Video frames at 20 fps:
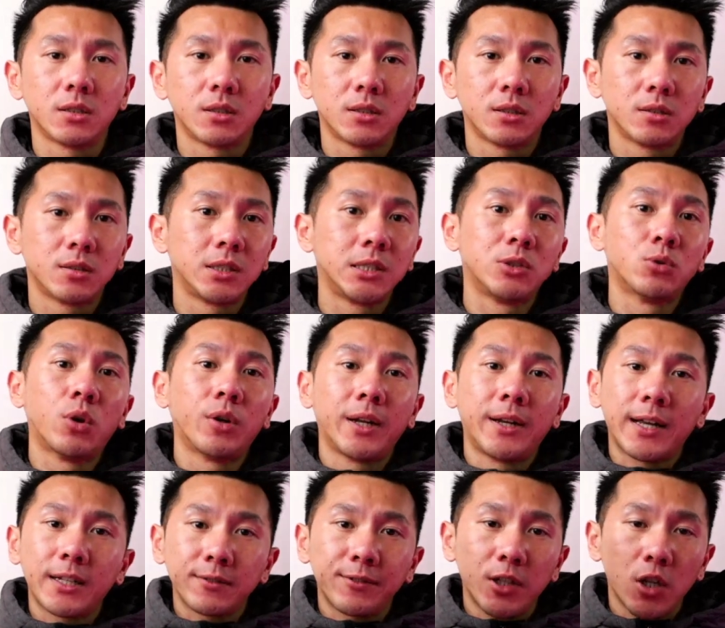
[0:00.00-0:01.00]
See you on the
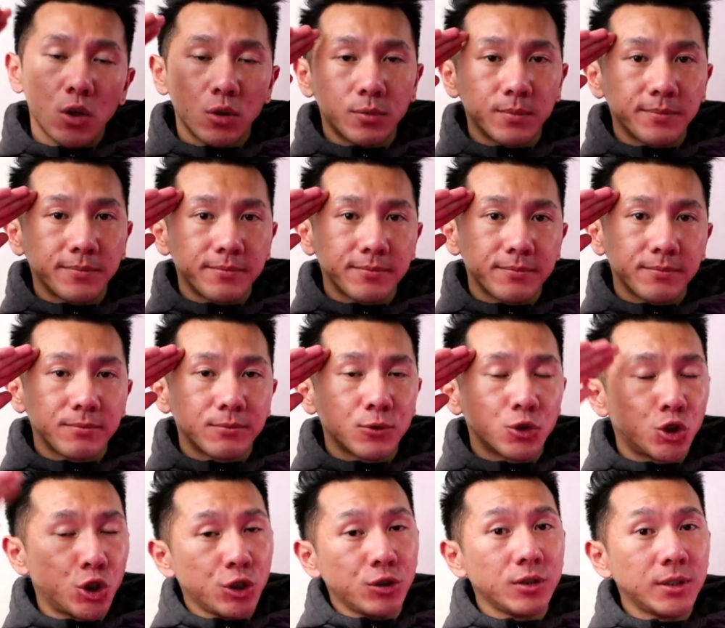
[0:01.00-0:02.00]
next video.
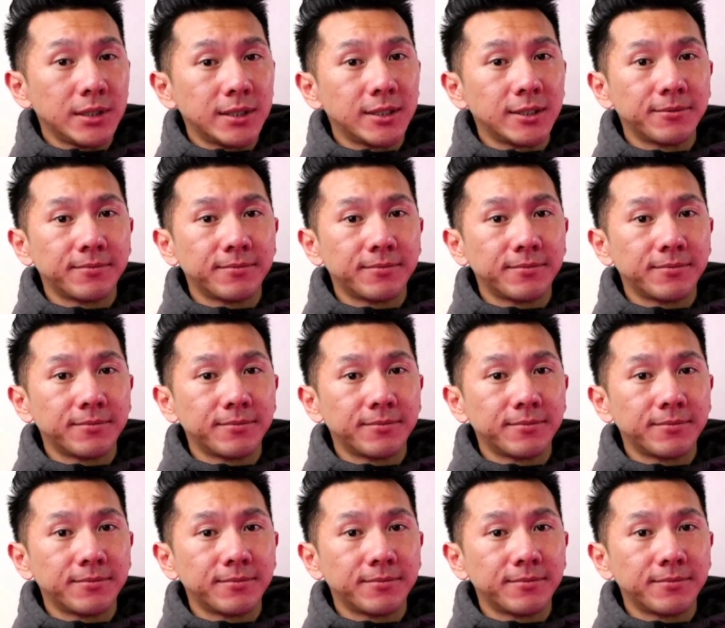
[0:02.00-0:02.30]
Cheers!